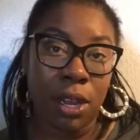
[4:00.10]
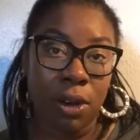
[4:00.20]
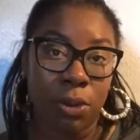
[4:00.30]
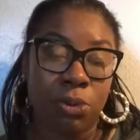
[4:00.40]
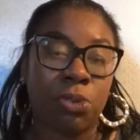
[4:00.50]

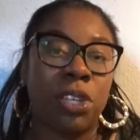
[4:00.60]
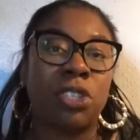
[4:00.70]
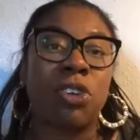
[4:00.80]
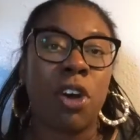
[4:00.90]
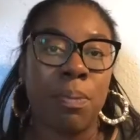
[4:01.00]
loans or
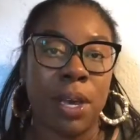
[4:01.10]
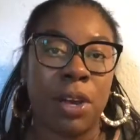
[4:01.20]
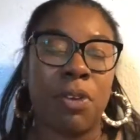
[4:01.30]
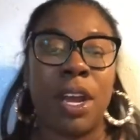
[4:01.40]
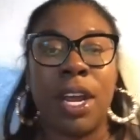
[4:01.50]
installment
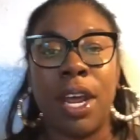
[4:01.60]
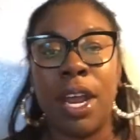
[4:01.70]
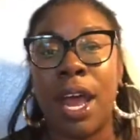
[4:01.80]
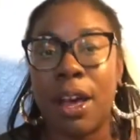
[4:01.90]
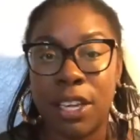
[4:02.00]
credit,
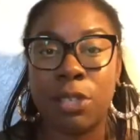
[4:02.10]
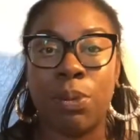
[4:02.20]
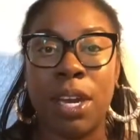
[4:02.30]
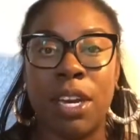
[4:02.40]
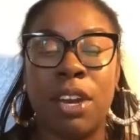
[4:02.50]
and I'll
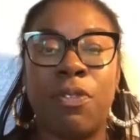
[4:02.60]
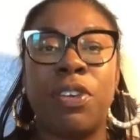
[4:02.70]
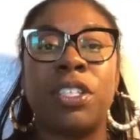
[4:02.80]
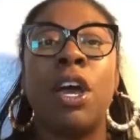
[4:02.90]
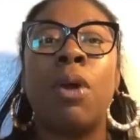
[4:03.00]
explain the
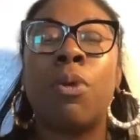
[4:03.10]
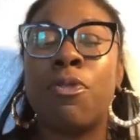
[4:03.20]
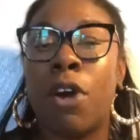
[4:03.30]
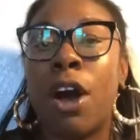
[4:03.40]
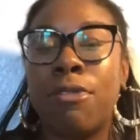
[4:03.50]
difference.
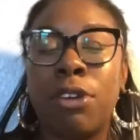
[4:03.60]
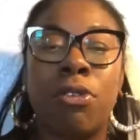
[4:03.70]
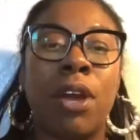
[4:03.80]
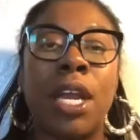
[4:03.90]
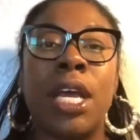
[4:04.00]
Revolving
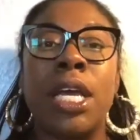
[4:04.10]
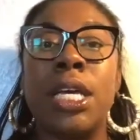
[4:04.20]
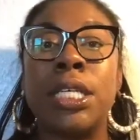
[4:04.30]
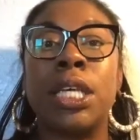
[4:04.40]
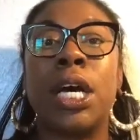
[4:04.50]
credit
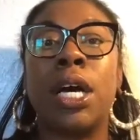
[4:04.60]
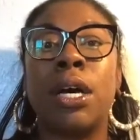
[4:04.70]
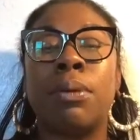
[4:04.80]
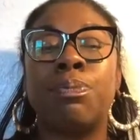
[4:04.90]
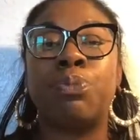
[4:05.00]
is
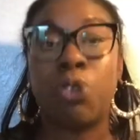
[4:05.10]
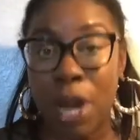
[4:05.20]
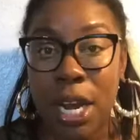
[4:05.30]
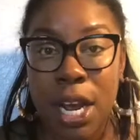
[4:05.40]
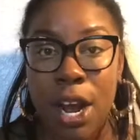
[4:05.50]
a
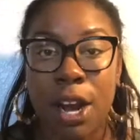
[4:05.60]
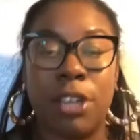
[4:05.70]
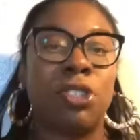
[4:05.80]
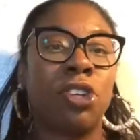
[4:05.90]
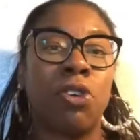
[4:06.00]
credit
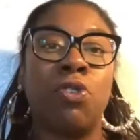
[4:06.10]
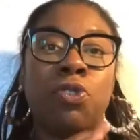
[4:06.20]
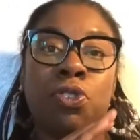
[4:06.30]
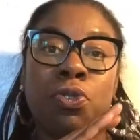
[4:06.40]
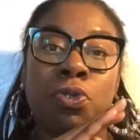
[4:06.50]
card, so
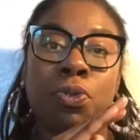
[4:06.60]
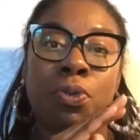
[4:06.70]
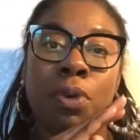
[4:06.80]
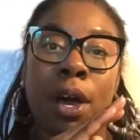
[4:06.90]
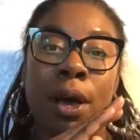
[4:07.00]
you
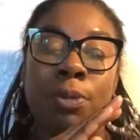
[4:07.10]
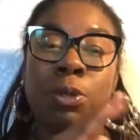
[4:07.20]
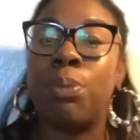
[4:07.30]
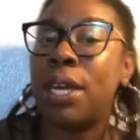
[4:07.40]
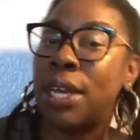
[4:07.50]

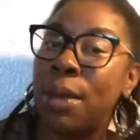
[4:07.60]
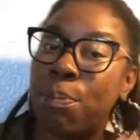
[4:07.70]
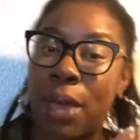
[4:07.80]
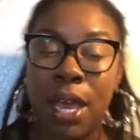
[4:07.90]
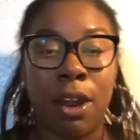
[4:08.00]
spend
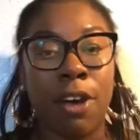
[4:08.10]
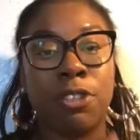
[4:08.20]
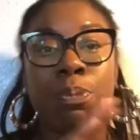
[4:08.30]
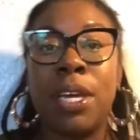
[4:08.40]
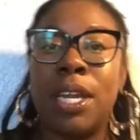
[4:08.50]
it, pay it off,
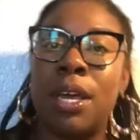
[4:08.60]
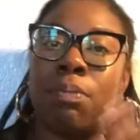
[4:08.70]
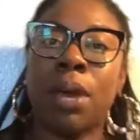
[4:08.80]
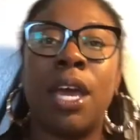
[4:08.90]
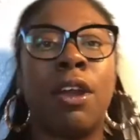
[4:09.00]
spend
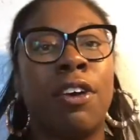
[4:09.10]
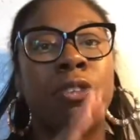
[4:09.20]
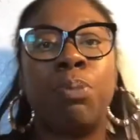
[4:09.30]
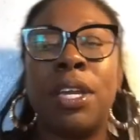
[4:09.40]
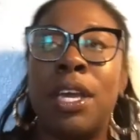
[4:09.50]
it, pay it off,
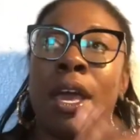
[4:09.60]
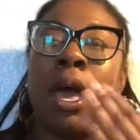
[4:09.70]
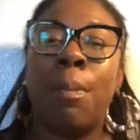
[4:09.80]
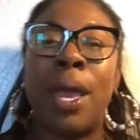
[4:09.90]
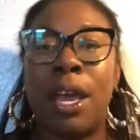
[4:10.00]
spend it,
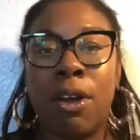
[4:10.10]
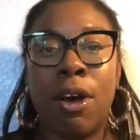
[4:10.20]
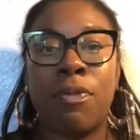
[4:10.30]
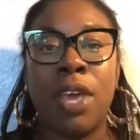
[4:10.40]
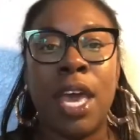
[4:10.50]
pay it
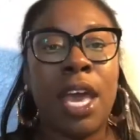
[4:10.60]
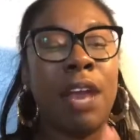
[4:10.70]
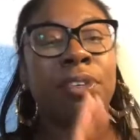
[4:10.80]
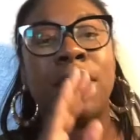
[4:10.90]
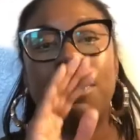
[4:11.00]
off, and
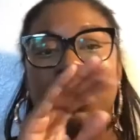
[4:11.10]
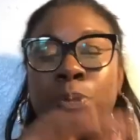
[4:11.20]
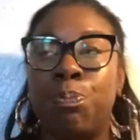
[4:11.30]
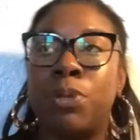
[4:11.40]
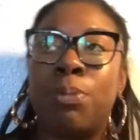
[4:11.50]
every time you
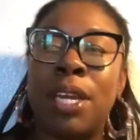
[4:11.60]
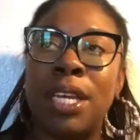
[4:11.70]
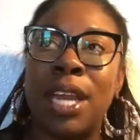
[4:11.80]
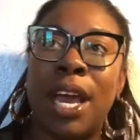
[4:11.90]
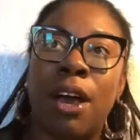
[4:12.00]
spend
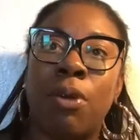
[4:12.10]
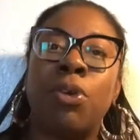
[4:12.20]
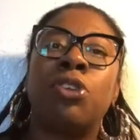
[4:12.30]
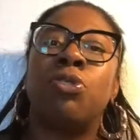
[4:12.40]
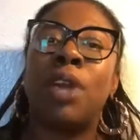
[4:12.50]
it
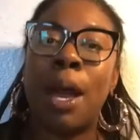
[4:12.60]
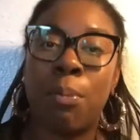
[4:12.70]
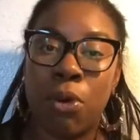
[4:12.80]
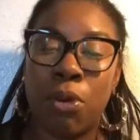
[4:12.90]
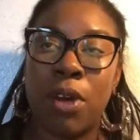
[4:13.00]
down, you
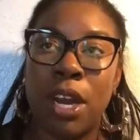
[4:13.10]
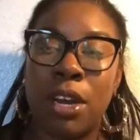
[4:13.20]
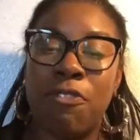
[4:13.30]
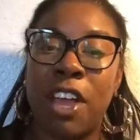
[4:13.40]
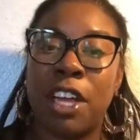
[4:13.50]
got more
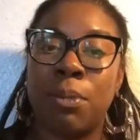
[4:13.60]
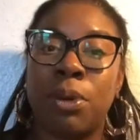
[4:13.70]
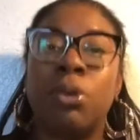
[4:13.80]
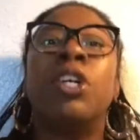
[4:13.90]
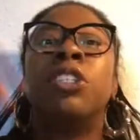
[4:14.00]
credit
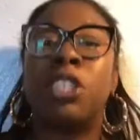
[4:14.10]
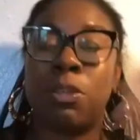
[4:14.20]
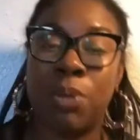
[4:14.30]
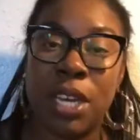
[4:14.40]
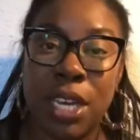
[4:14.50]
available to
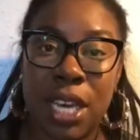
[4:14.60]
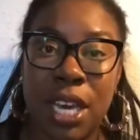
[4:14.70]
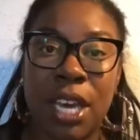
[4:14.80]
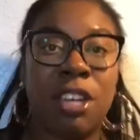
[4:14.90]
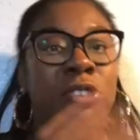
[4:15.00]
spend
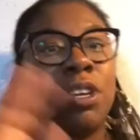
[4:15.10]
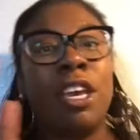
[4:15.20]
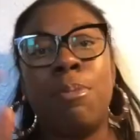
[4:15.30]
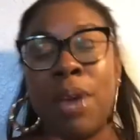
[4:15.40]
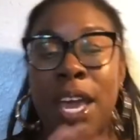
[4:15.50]
again, and you
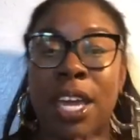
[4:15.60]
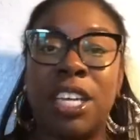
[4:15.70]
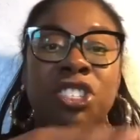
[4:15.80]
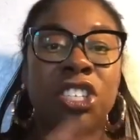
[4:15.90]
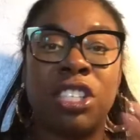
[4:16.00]
keep paying.
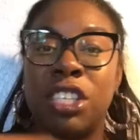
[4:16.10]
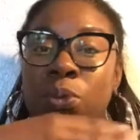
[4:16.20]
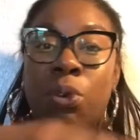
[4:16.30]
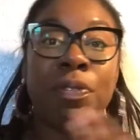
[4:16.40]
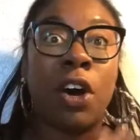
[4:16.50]
It's just this
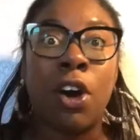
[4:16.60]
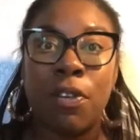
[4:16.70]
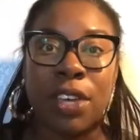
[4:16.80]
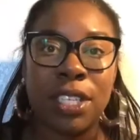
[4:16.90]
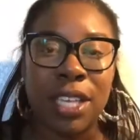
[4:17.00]

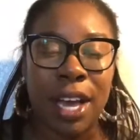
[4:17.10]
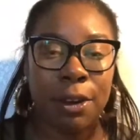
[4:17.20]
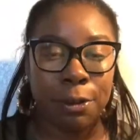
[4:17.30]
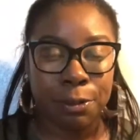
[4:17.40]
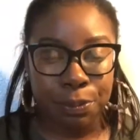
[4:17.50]
revolving
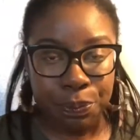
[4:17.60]
cycle.